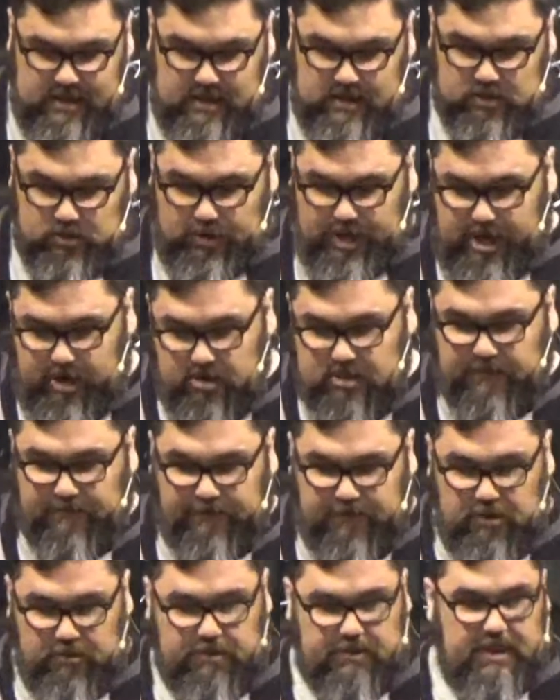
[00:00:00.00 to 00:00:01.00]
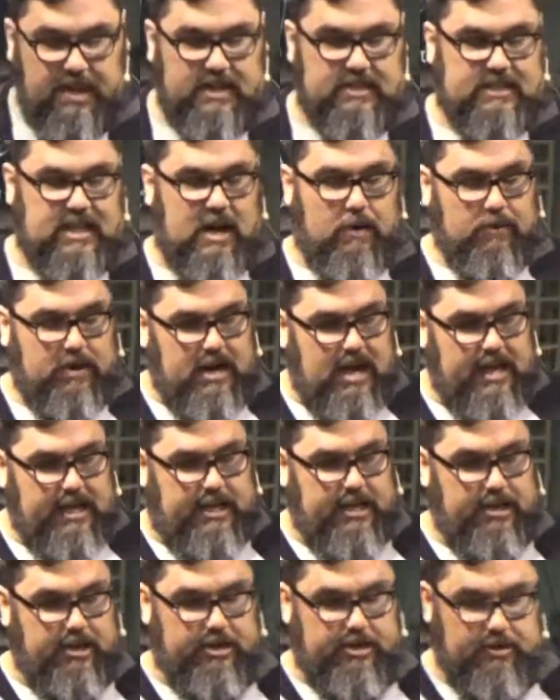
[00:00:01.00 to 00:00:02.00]
So here's a few things that I would like
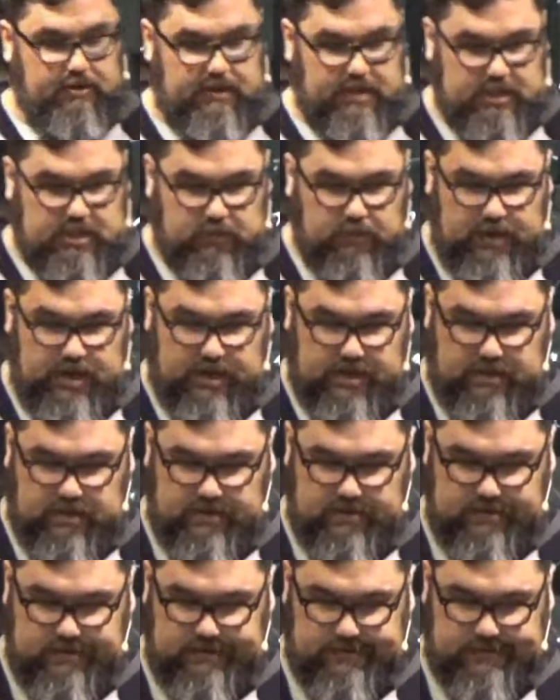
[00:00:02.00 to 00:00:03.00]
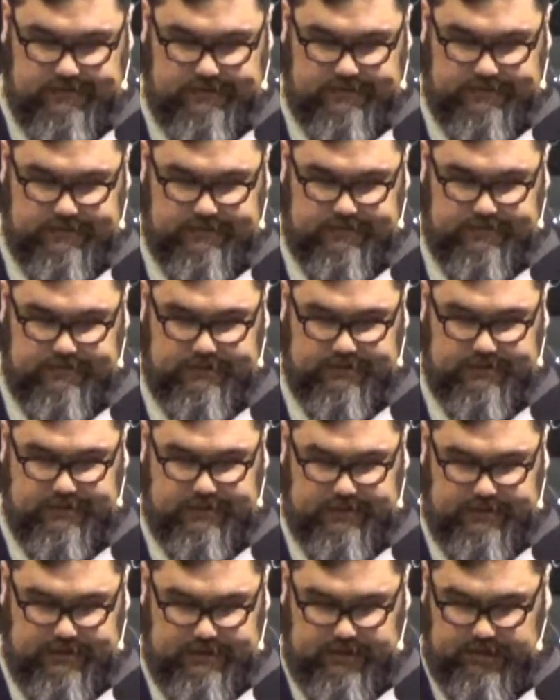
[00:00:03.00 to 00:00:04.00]
you to do this week.
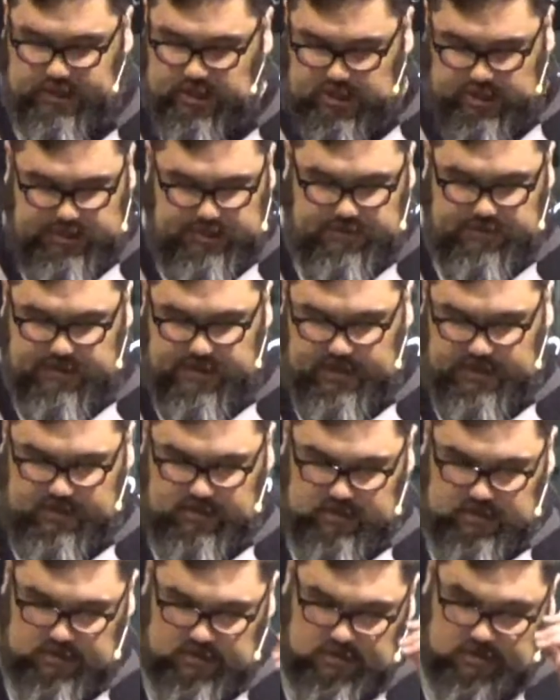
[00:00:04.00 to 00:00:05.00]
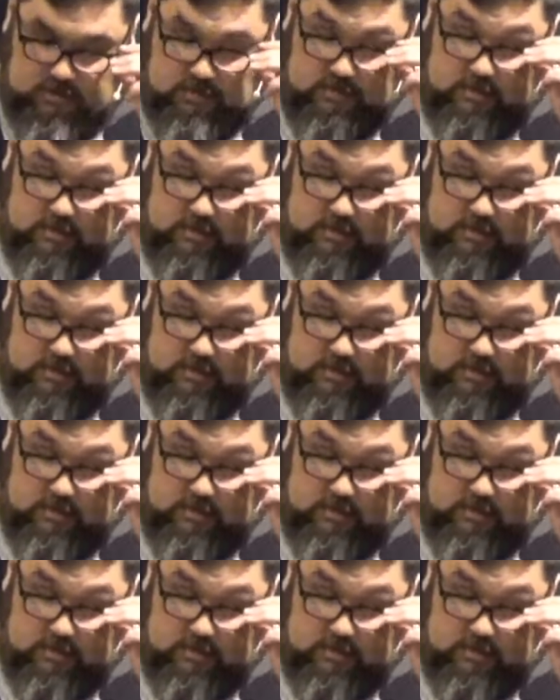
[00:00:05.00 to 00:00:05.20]
Just 2 things.